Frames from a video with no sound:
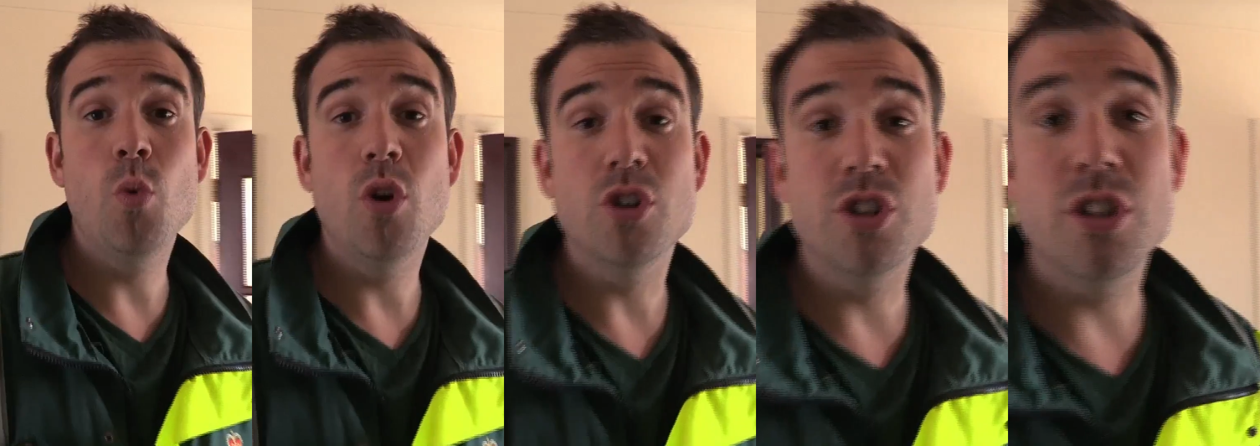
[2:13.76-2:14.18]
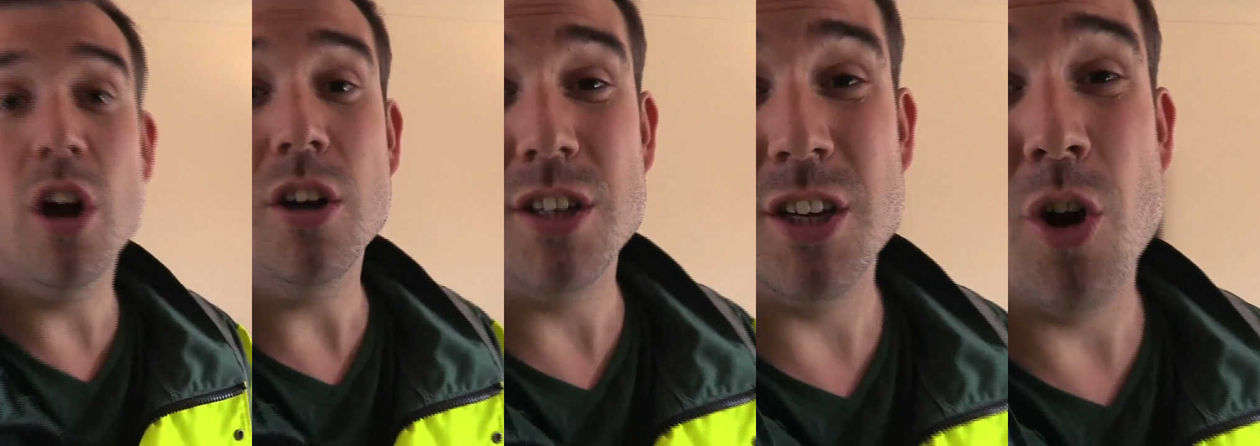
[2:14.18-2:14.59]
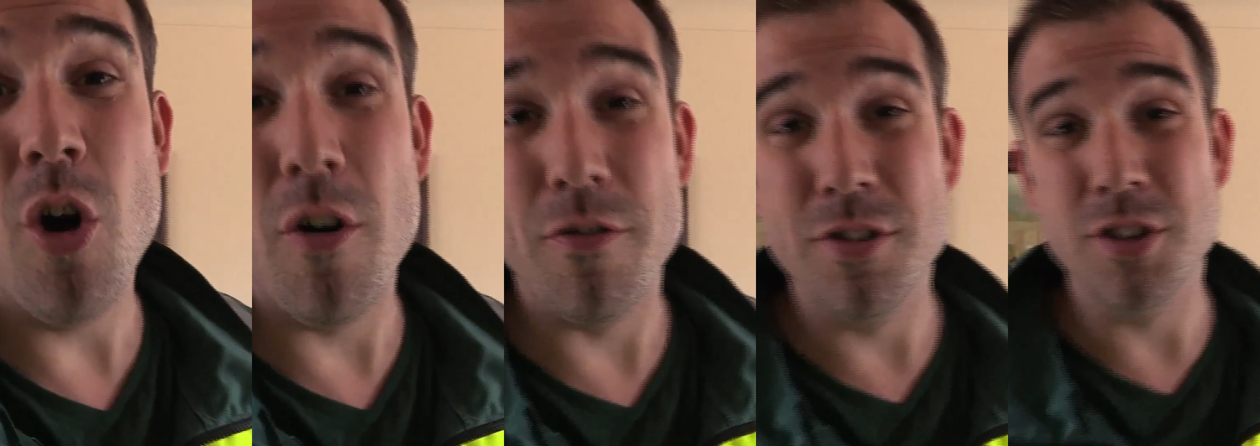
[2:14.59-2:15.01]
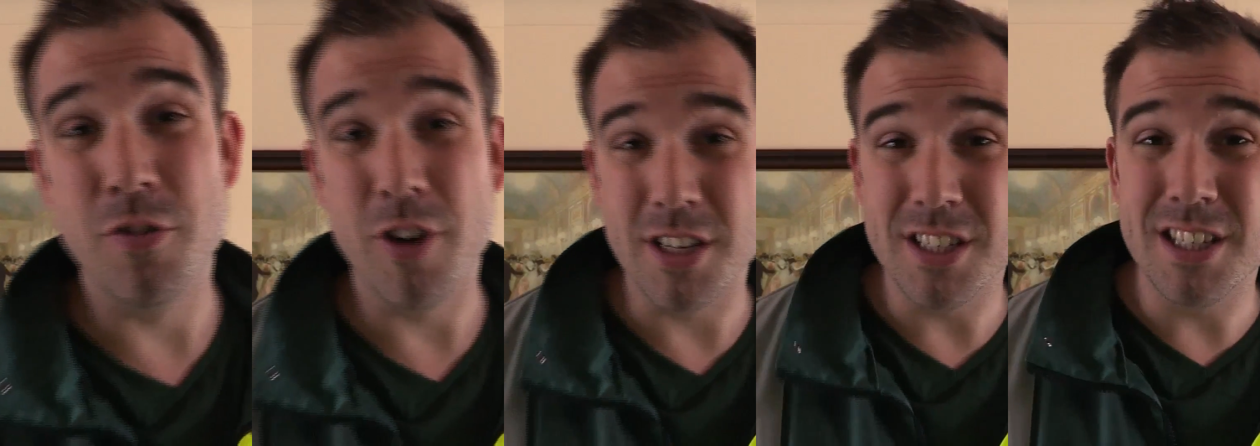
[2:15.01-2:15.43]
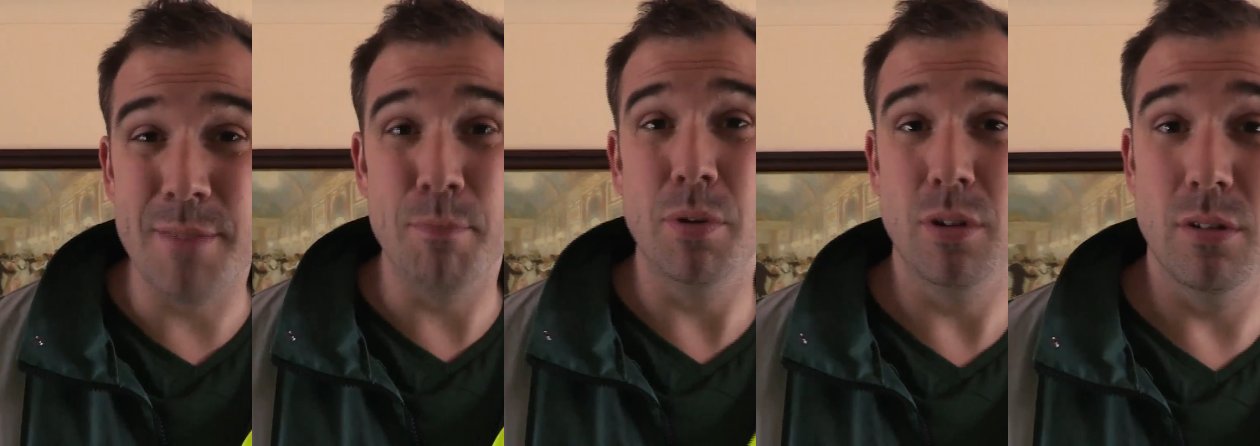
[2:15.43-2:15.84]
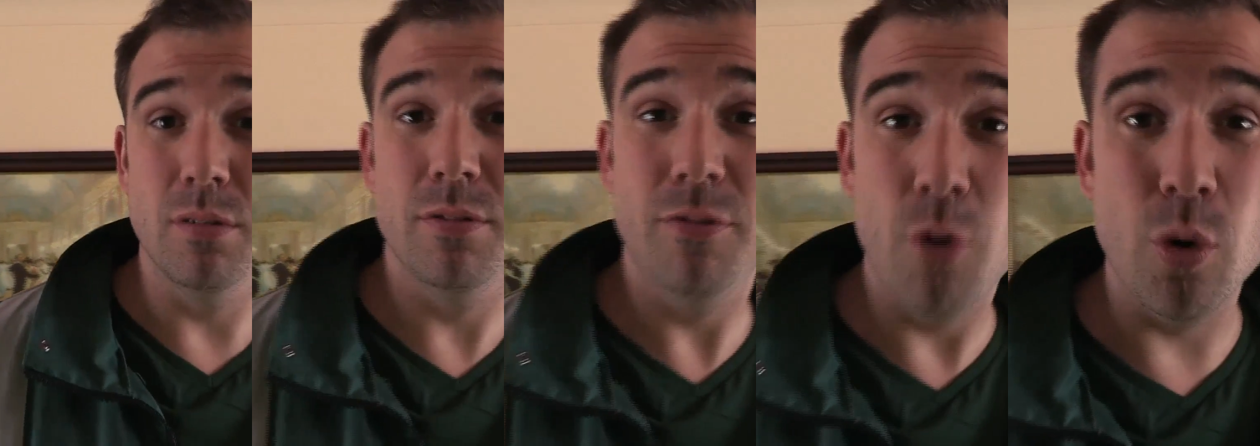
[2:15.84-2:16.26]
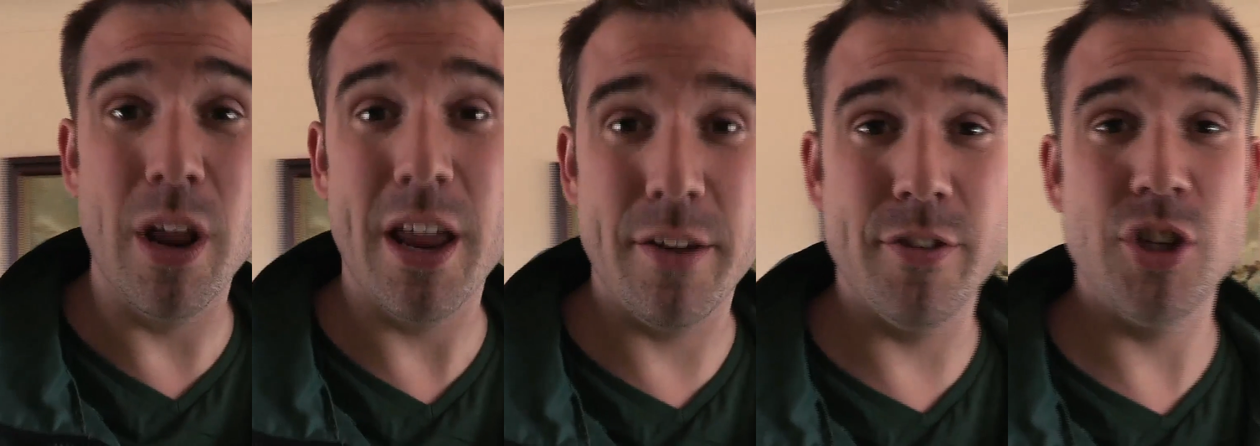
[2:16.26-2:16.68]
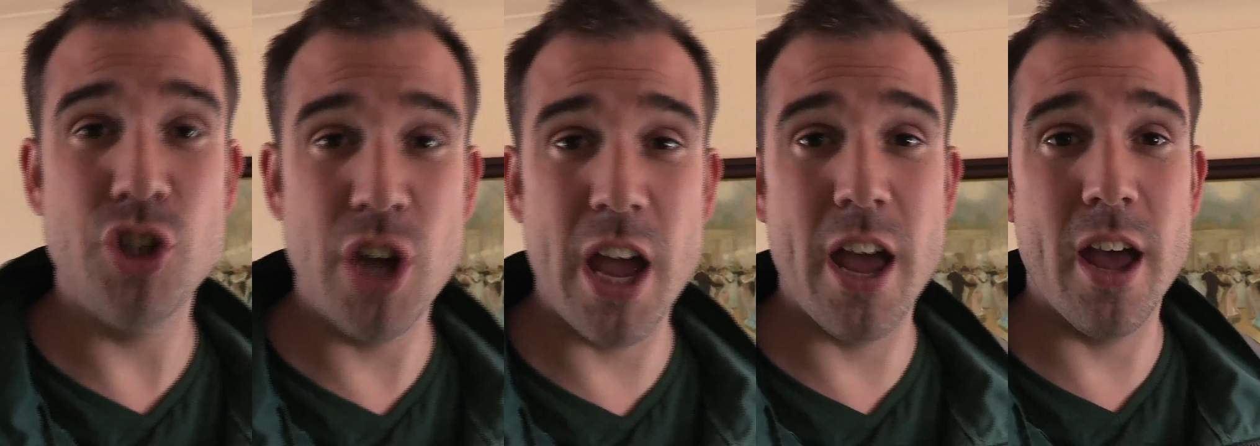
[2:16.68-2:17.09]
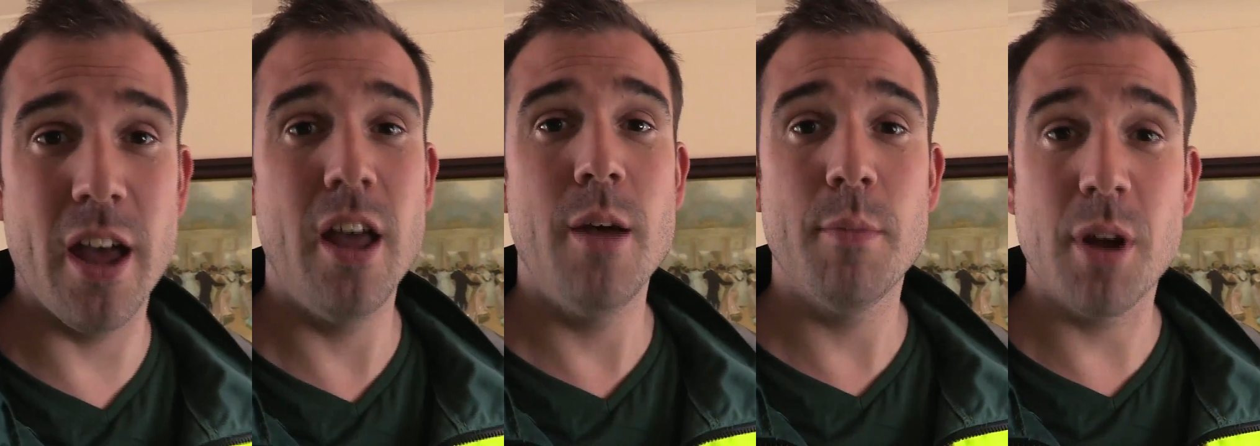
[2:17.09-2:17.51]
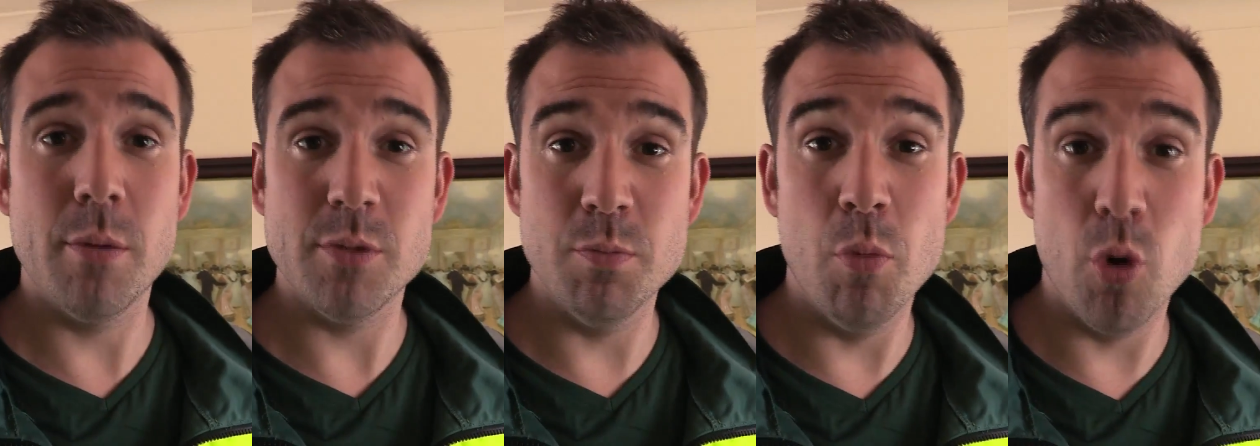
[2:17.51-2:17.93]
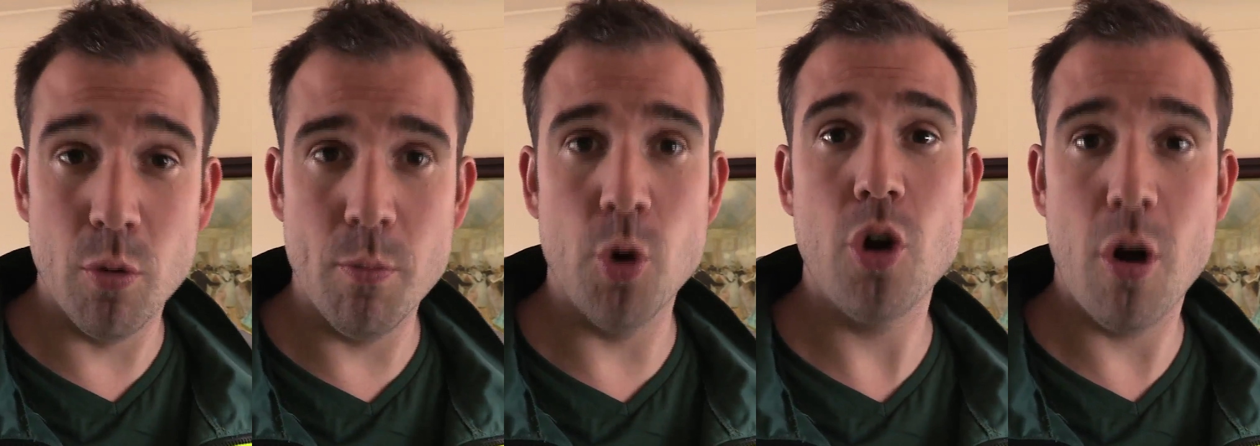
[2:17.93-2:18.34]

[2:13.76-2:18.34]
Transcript: what started off as a very simple fall out of a chair becomes more and more